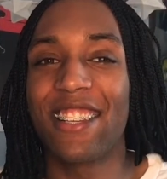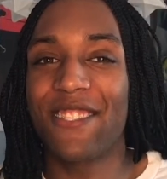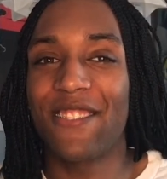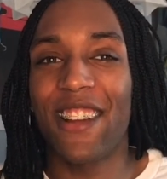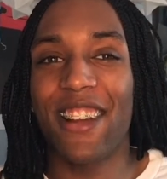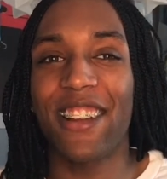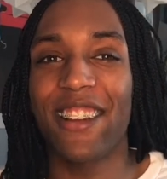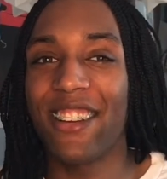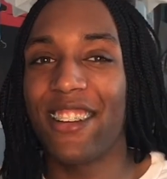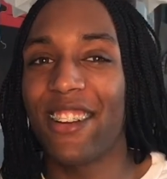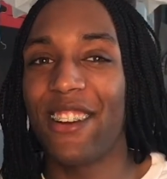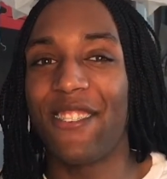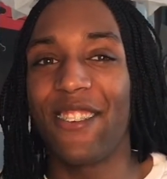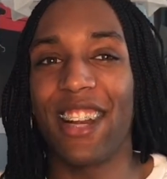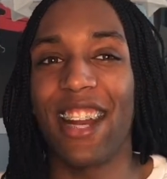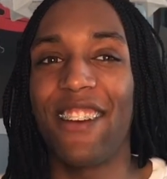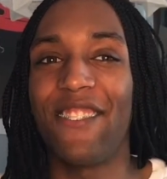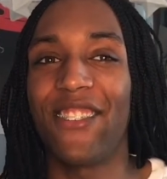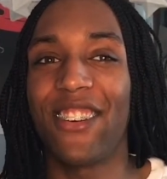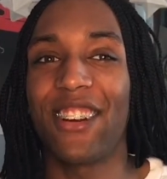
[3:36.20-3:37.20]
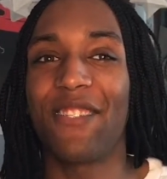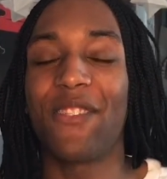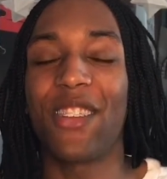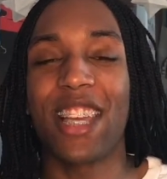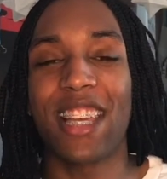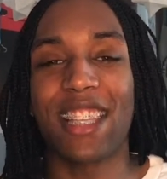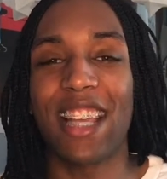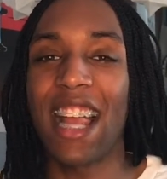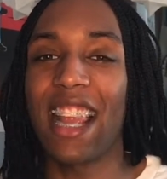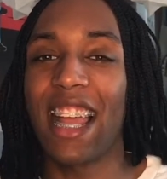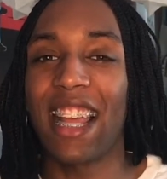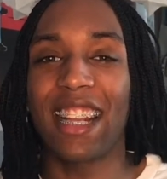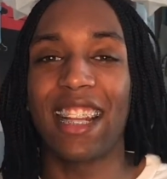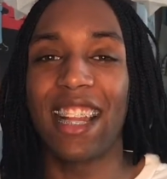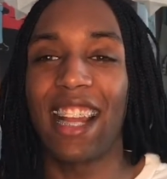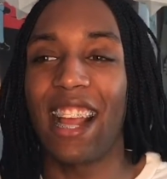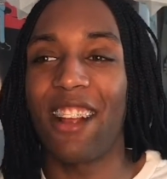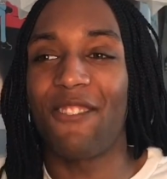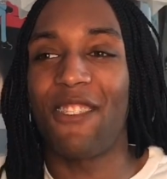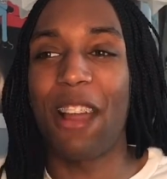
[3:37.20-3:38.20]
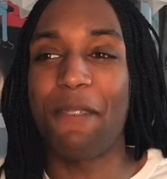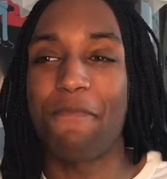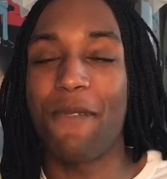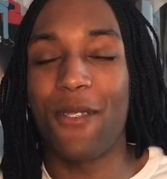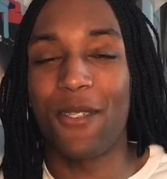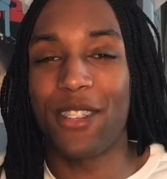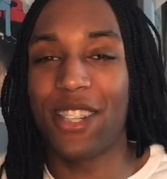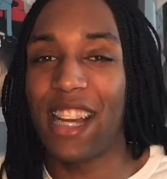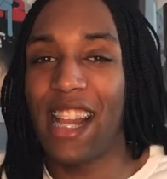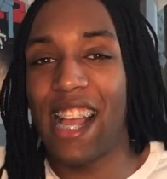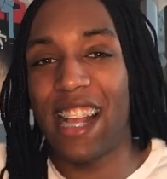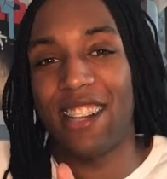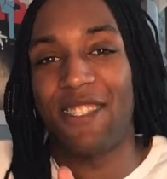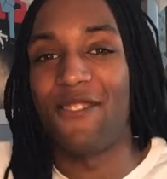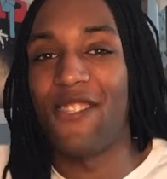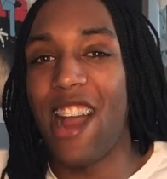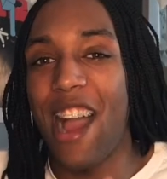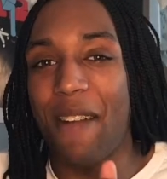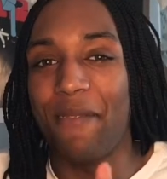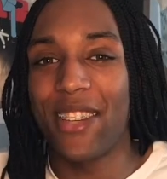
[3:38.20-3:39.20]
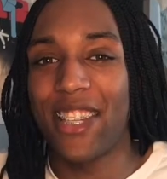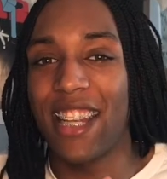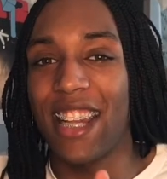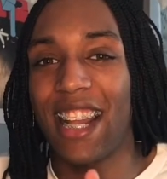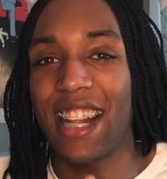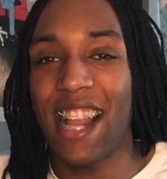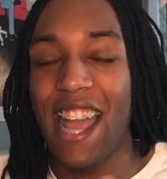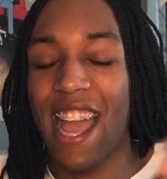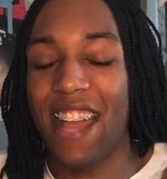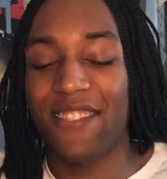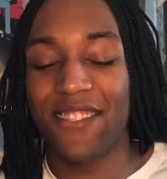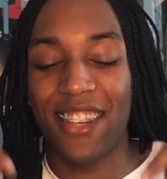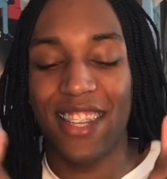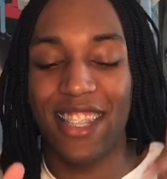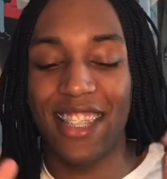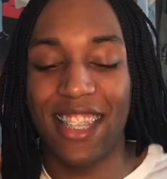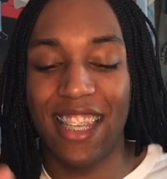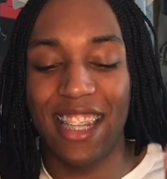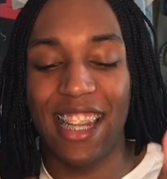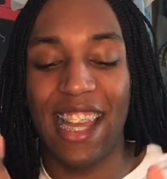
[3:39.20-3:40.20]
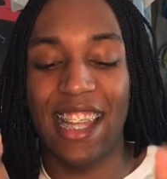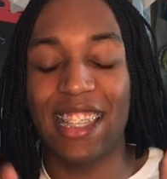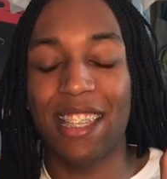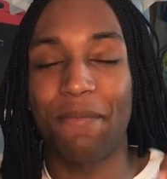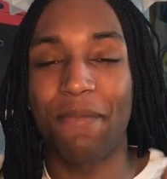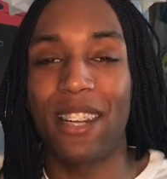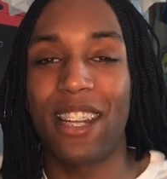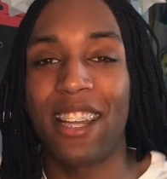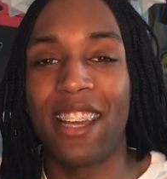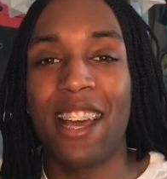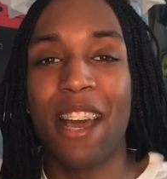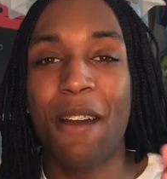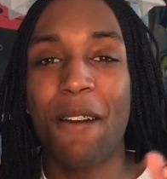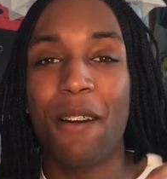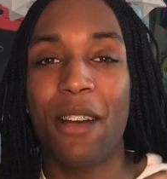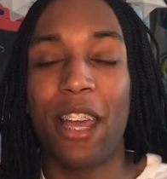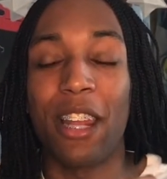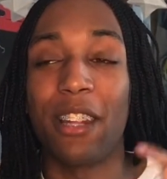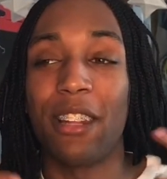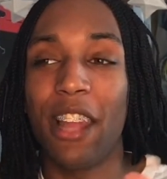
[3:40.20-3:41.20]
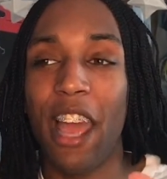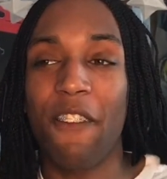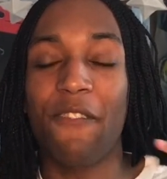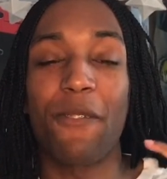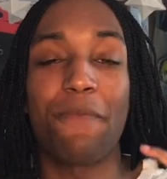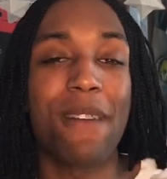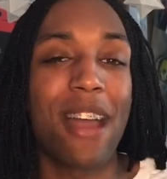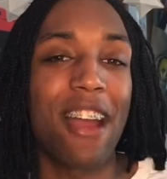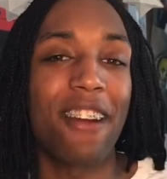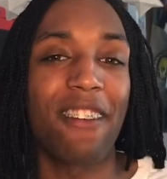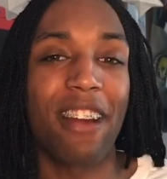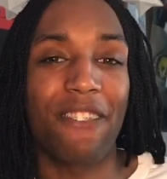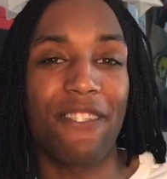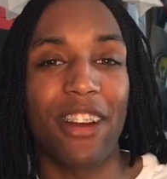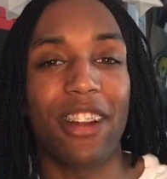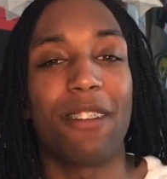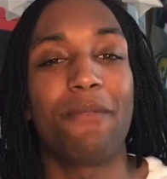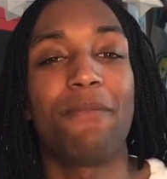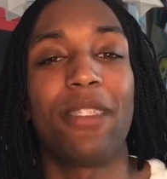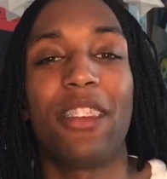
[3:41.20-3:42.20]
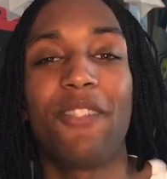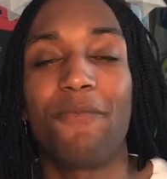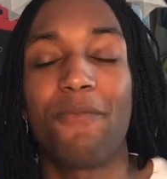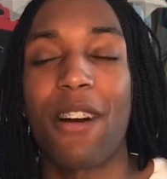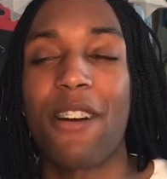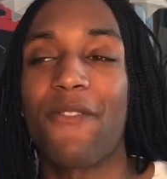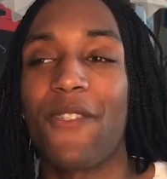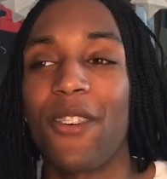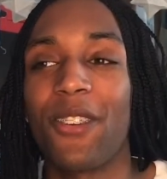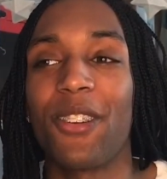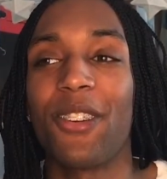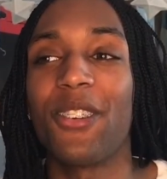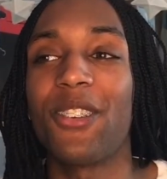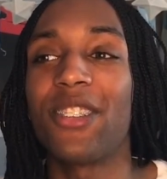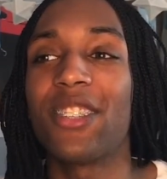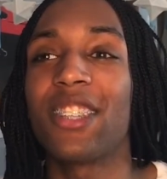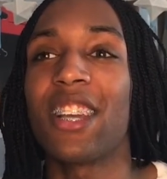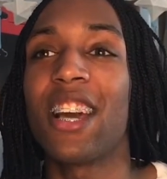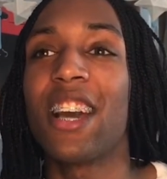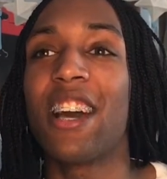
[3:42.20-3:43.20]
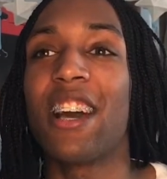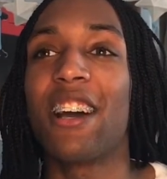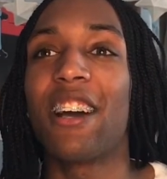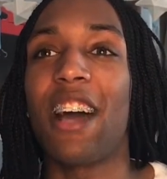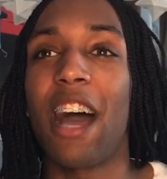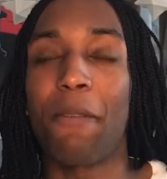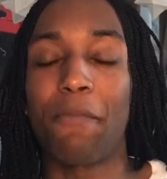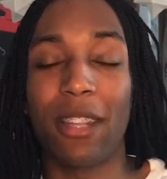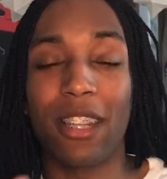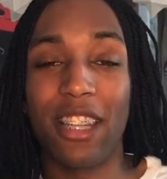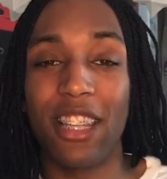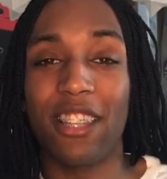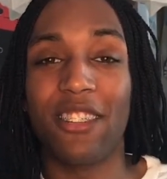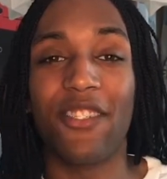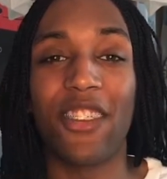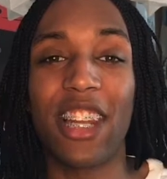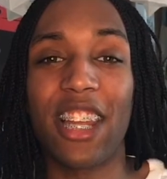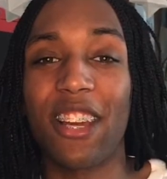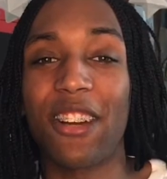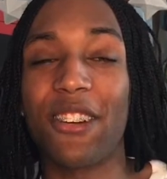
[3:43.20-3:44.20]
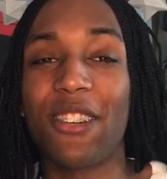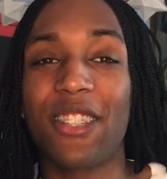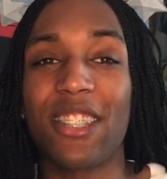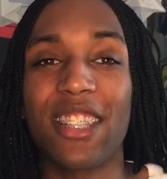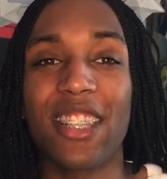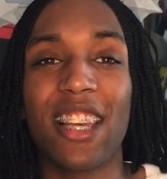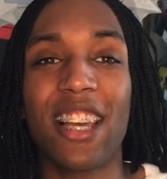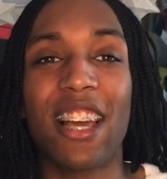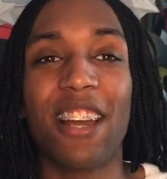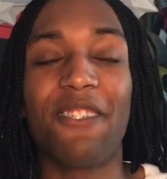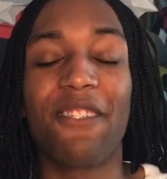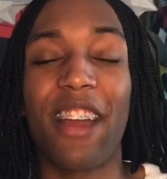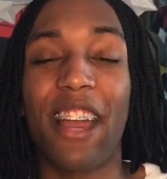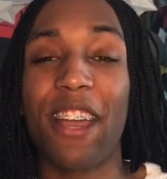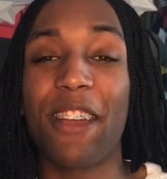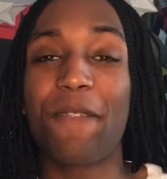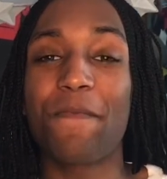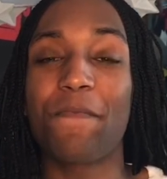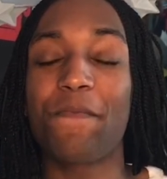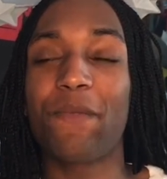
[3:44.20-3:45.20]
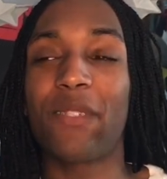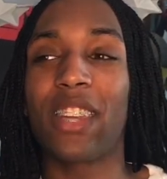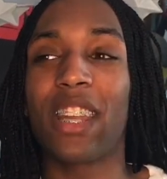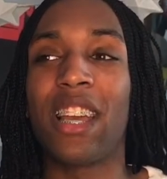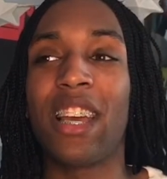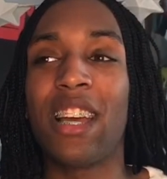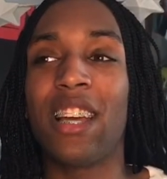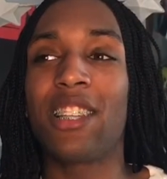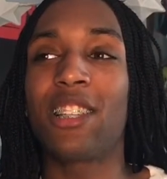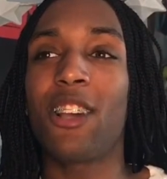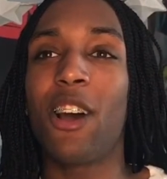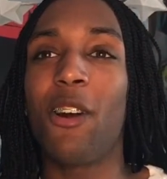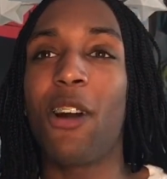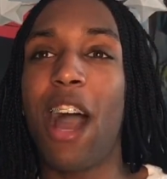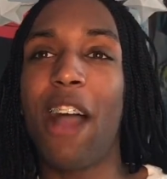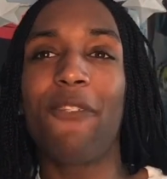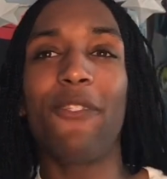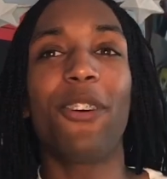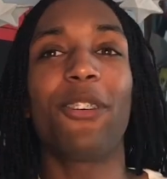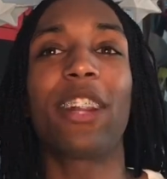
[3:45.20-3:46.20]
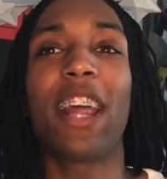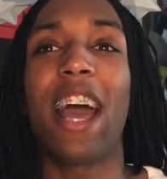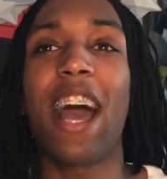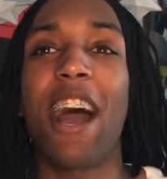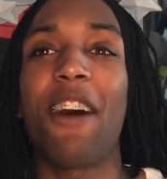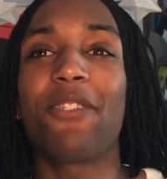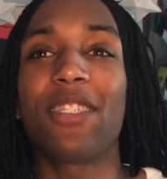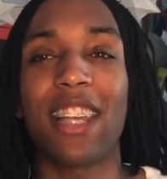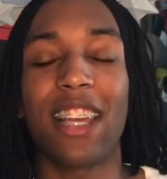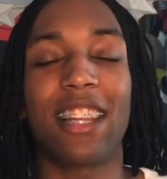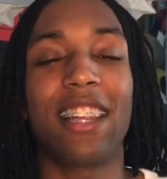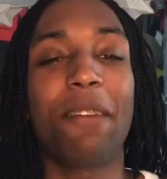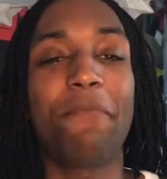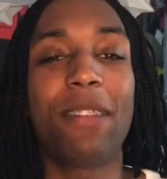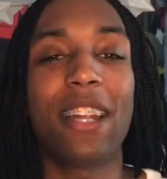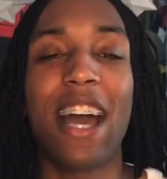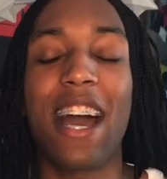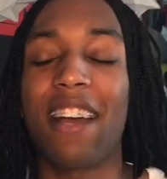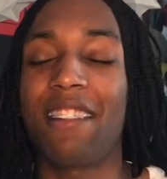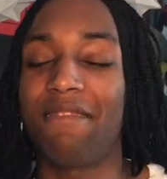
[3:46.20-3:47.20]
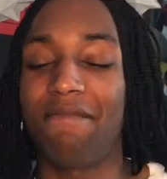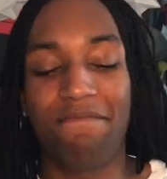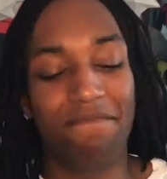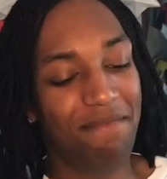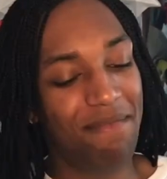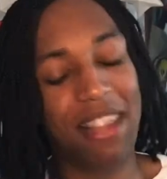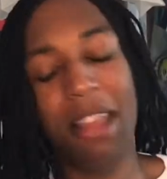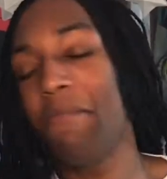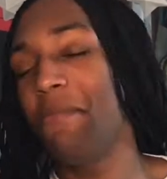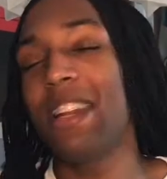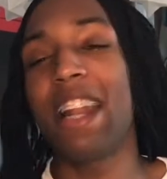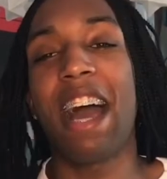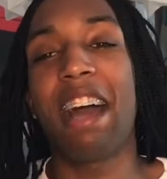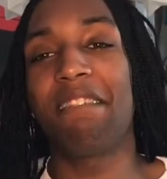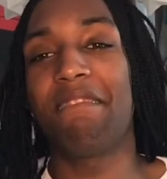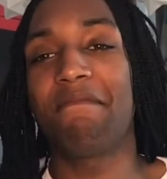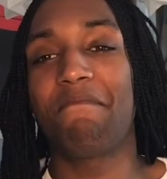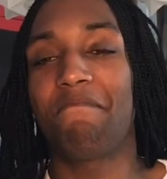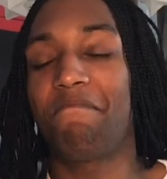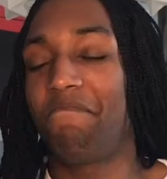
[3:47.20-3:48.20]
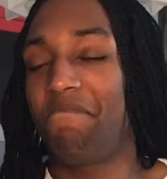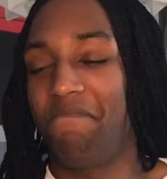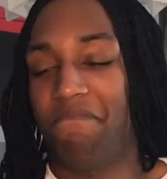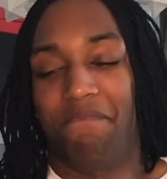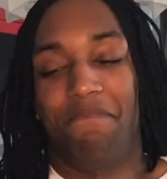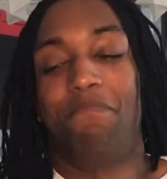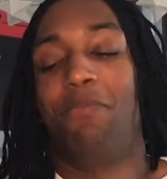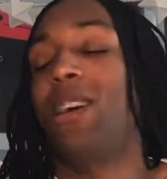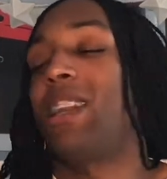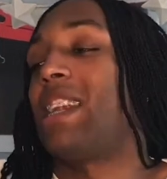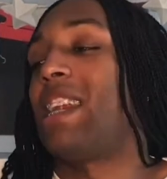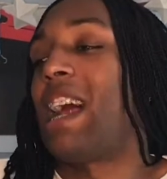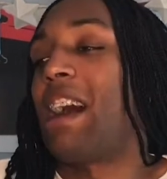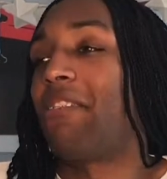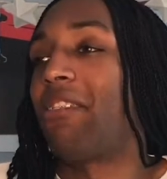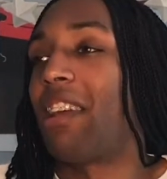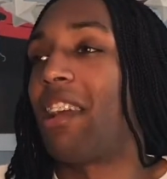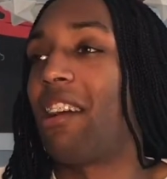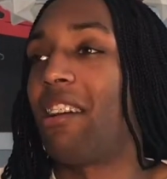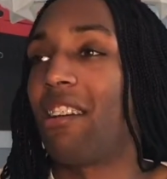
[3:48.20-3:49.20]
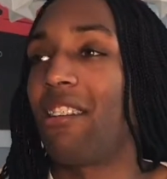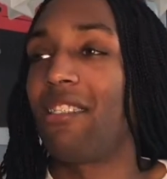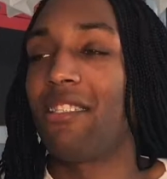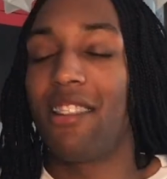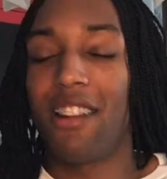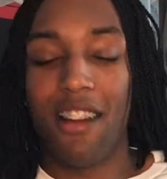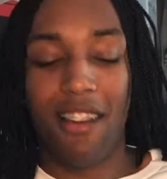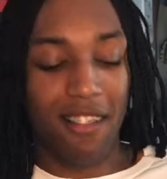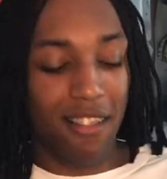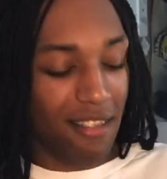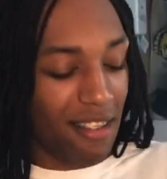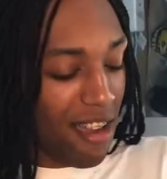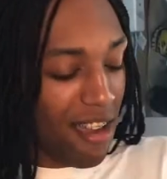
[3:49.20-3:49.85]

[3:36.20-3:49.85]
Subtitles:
record or whatever, because I like to, like, write poetry, like a rhyme and shit like that, as you can see in, like, in every paragraph underneath my photos, these videos, right? So, I wrote that, I was like, let me not put it out there, you know,